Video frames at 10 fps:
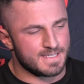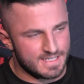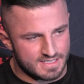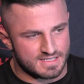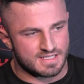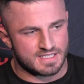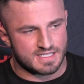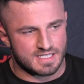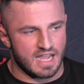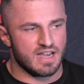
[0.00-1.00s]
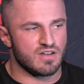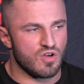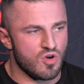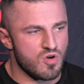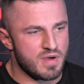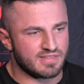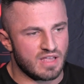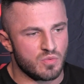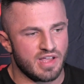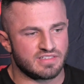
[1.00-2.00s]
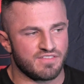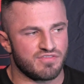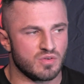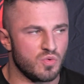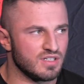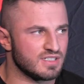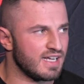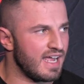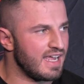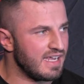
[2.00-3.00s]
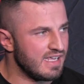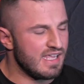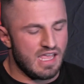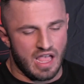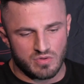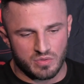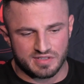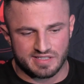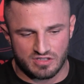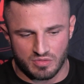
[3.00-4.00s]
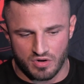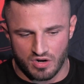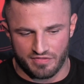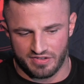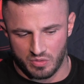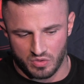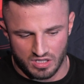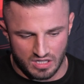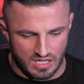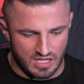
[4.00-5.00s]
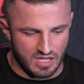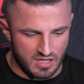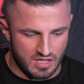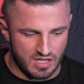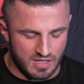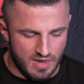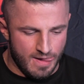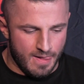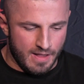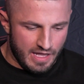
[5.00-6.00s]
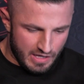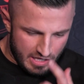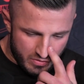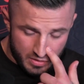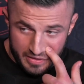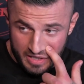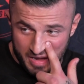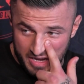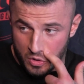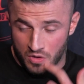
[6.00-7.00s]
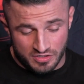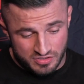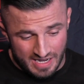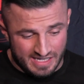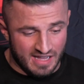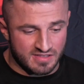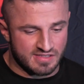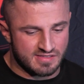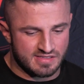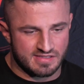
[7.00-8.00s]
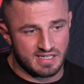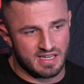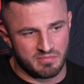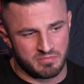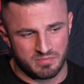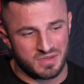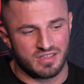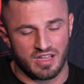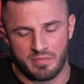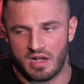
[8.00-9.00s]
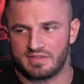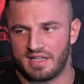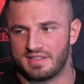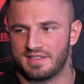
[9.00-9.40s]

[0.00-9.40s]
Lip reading: Yes, I know, but I'm waiting for one guy, and we will see tomorrow if he will be in my corner, so I can't say nothing about that.